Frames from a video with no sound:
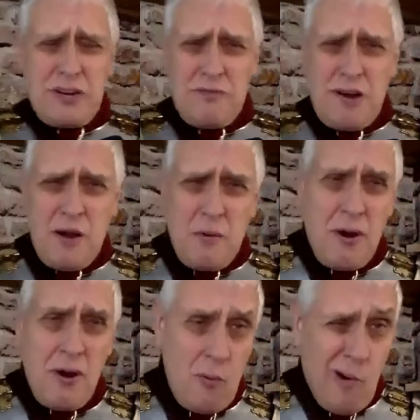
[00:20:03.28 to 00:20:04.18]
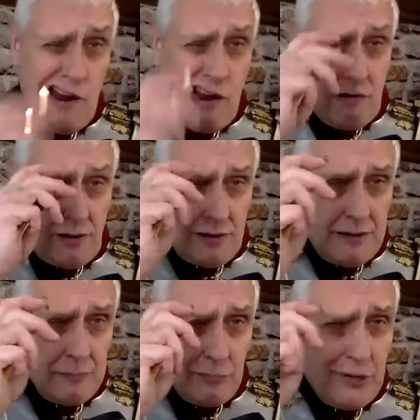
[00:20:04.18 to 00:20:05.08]
Rome. Wow.
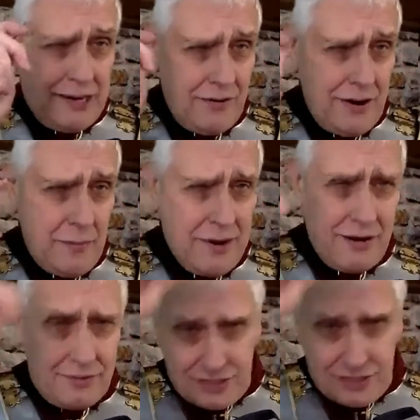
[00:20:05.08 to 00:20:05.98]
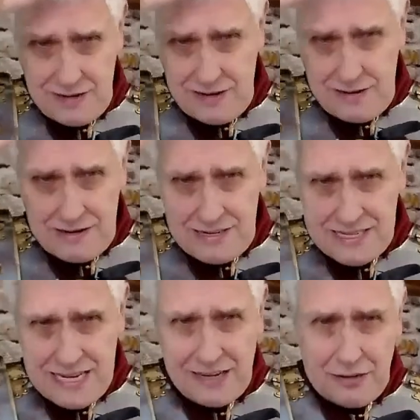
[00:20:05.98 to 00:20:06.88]
Pluck your eyebrows.
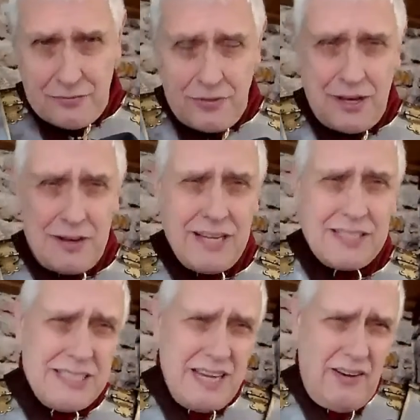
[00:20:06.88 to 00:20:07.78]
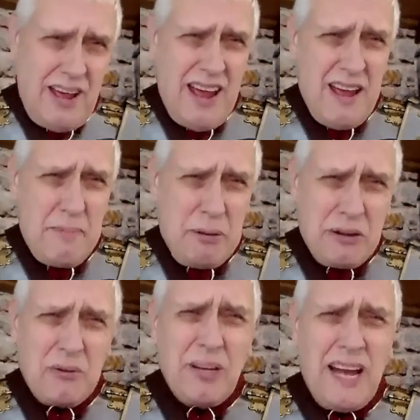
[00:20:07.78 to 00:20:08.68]
Take off the unnecessary hair. Pluck
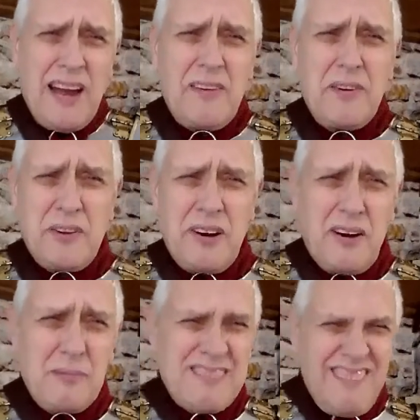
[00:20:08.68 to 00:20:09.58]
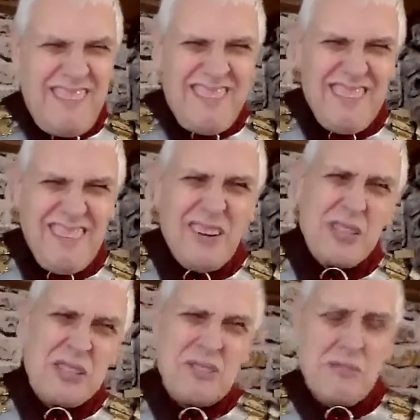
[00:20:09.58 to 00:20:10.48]
all the hair on your arms. Ugh, why'd you
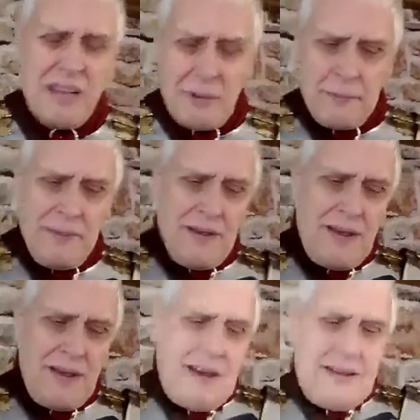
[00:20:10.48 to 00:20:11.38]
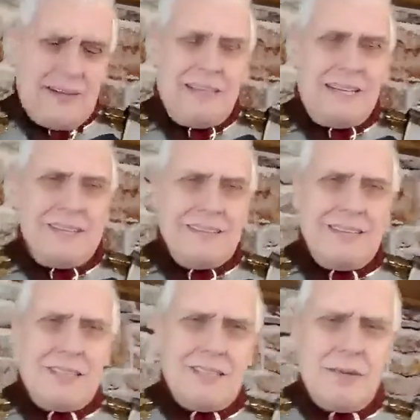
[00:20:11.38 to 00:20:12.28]
do that? And then
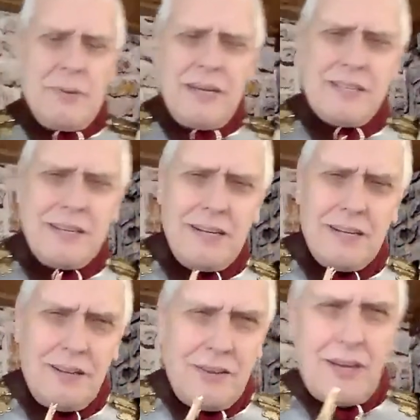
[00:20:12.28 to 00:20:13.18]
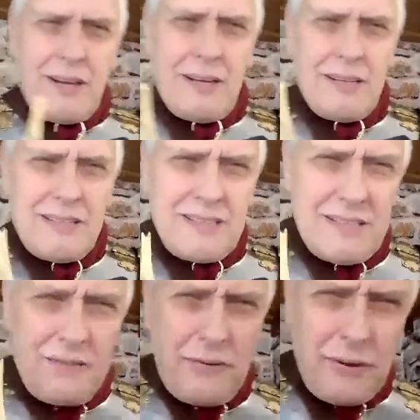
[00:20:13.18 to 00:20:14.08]
this amazing little thing. See
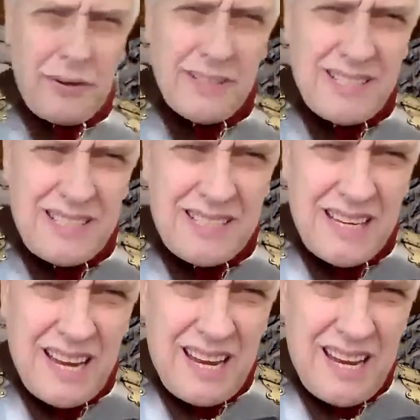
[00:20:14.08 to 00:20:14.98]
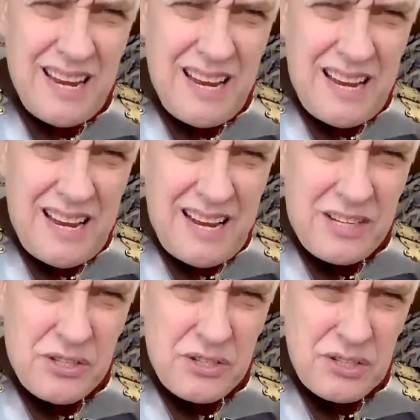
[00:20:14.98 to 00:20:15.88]
if you can see. It's
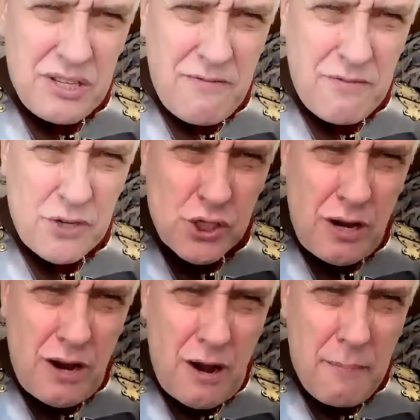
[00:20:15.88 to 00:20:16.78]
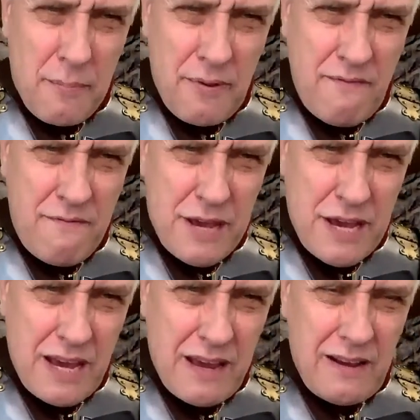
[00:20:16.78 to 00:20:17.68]
just a sharp
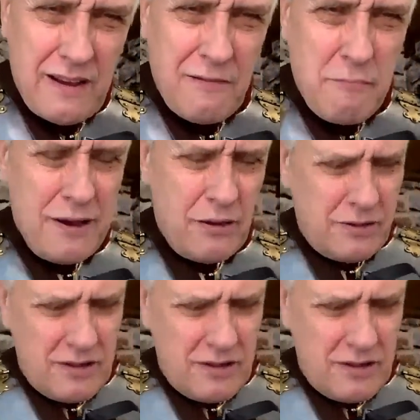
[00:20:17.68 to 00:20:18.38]
V of metal.